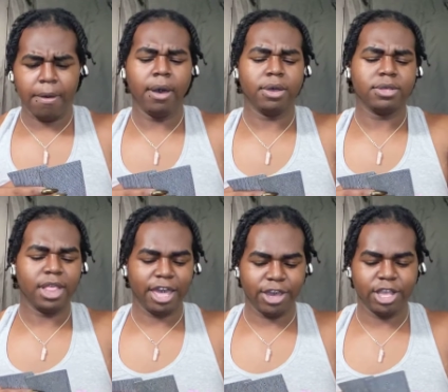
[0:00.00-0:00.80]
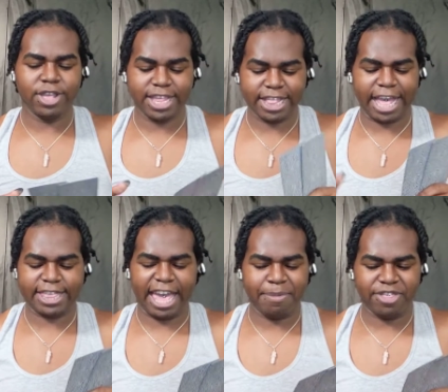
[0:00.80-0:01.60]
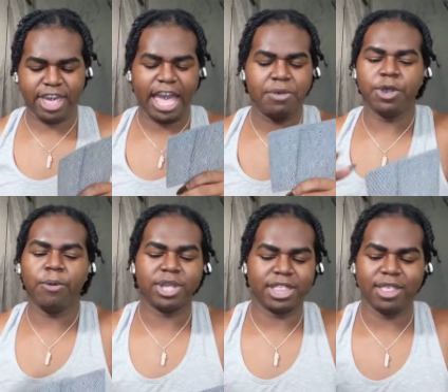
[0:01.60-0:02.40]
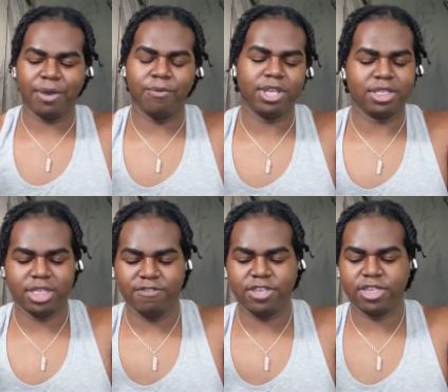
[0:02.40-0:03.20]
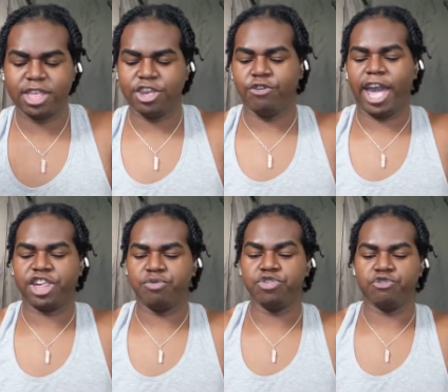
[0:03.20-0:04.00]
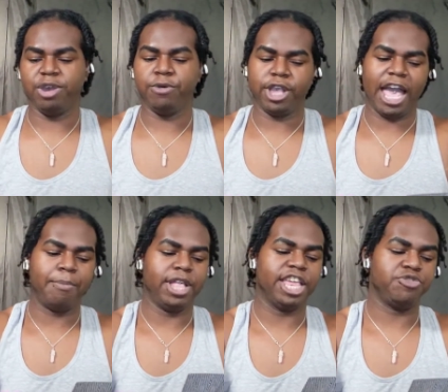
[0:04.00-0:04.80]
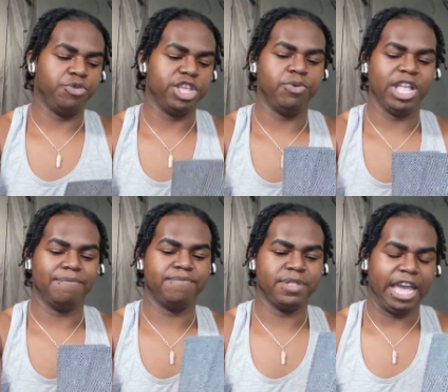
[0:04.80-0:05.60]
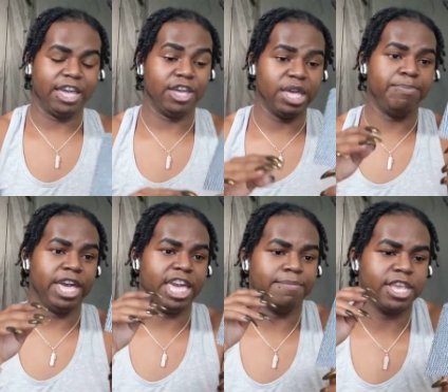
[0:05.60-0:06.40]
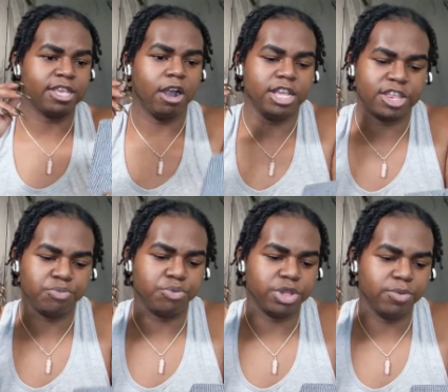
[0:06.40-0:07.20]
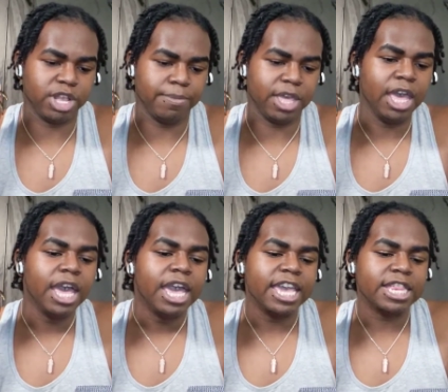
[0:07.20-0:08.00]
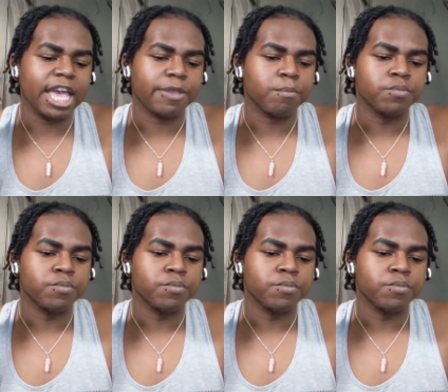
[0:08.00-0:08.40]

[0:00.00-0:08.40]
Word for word: Like you know, it's like that type of thing. I don't know what like what, this is like your actual dream or not, but that's really what I'm like picking up these cards. That's really what I'm. It's like